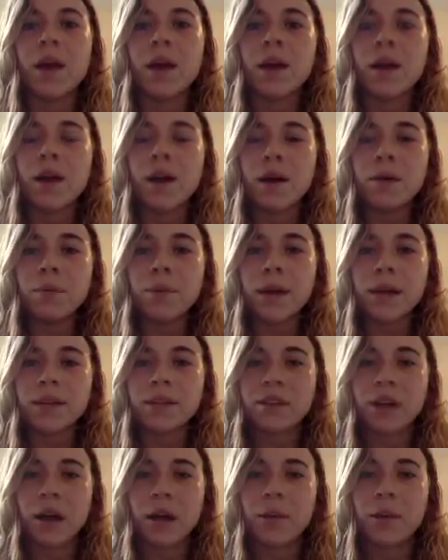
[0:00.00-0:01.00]

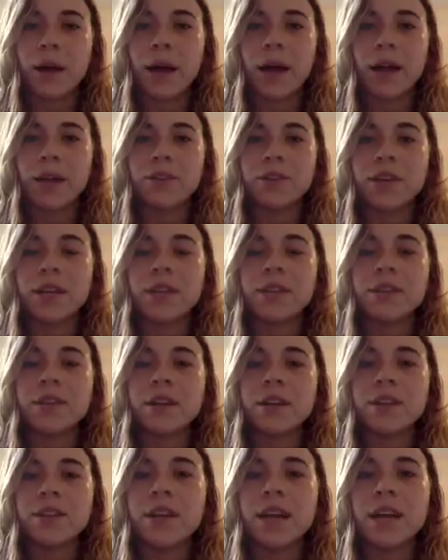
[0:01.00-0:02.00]
Complex carbohydrates
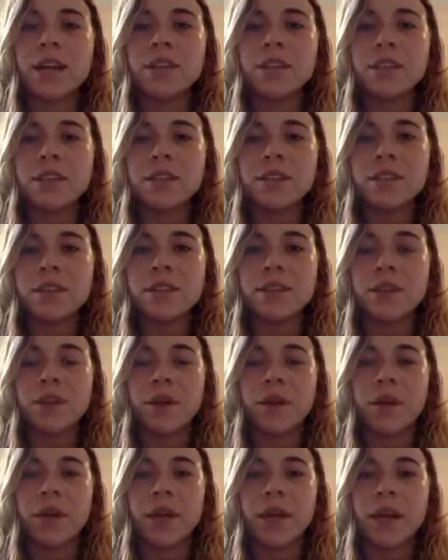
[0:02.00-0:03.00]
are digested
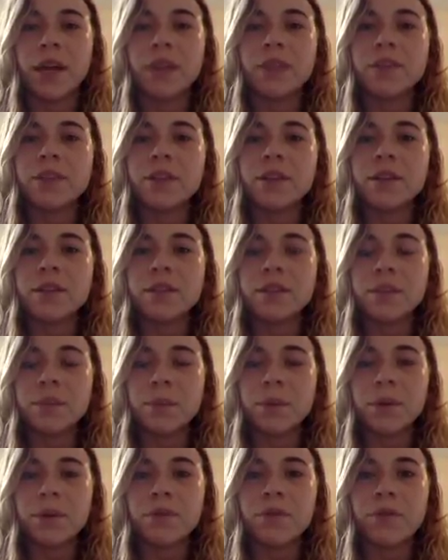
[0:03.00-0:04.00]
slowly into their
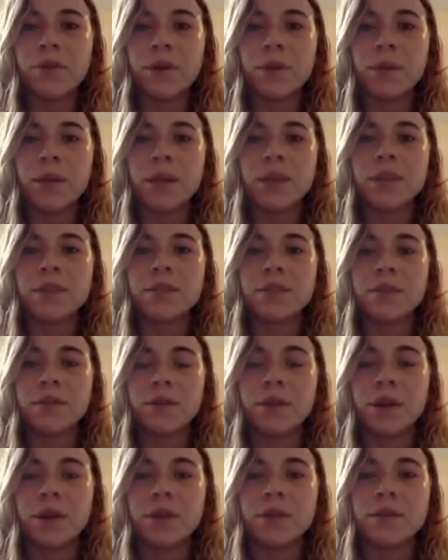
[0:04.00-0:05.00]
simpler form, that is
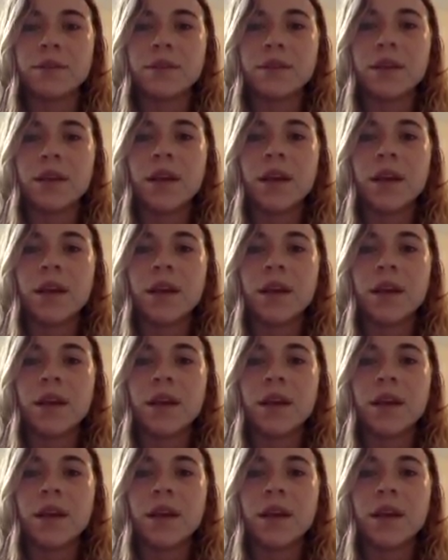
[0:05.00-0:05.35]
glucose,